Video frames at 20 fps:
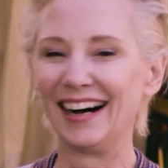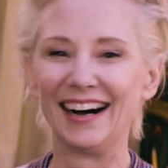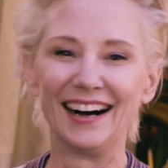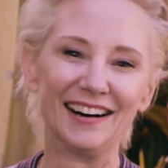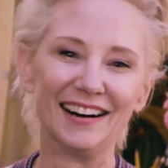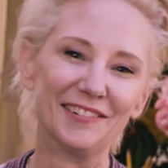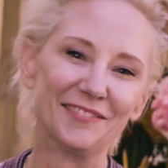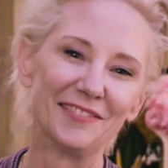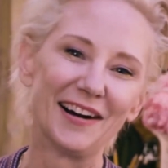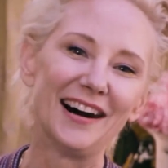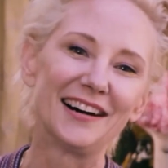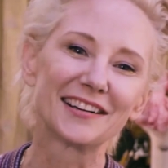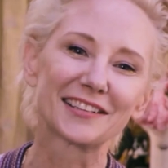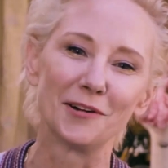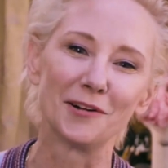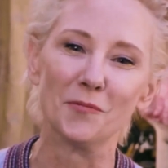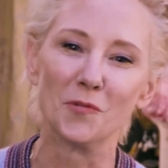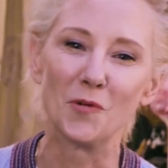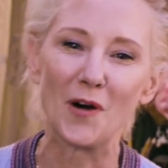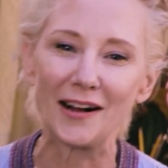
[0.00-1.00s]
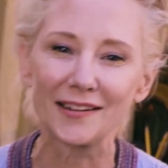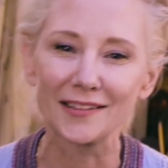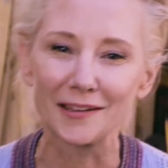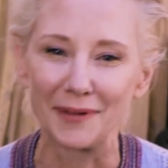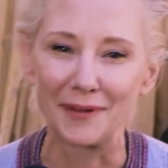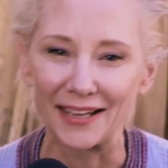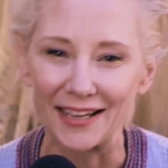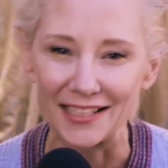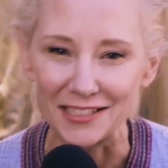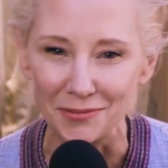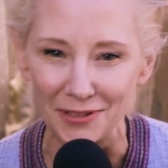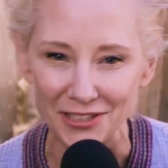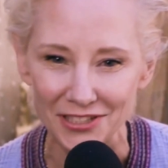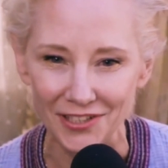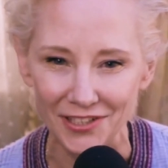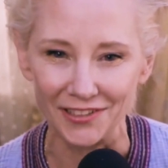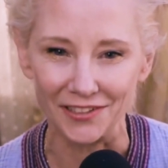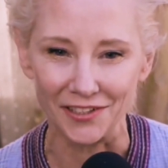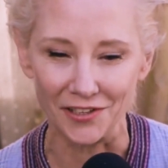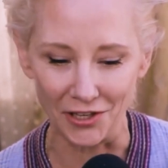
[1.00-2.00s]
Oh, welcome. Welcome. I guess we
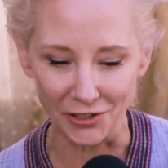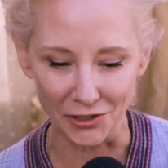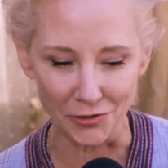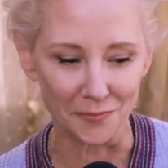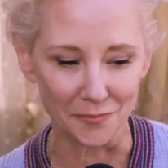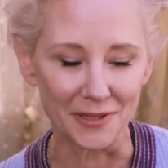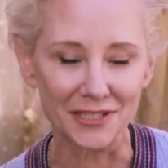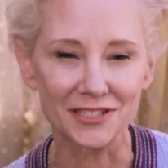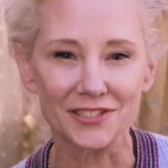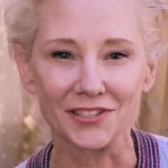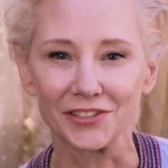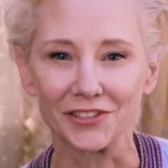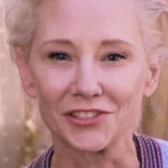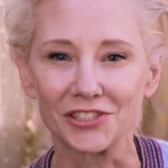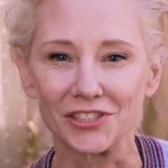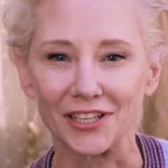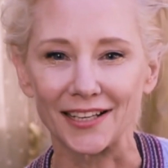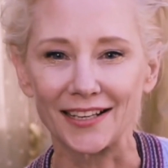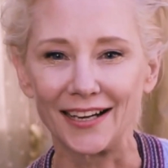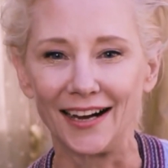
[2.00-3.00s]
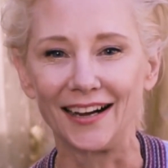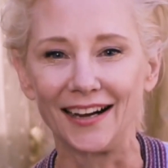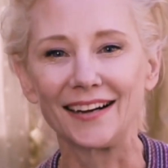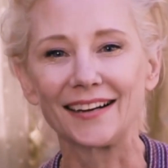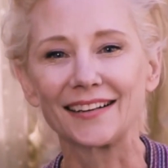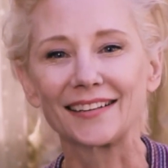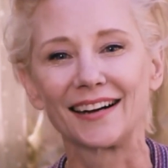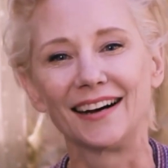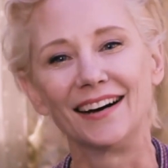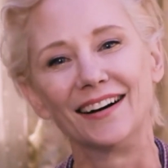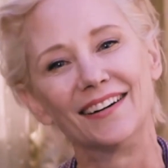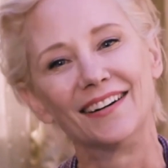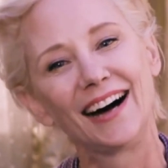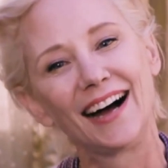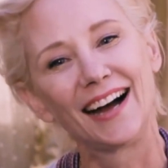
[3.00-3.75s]
could call you Mr. Chicago.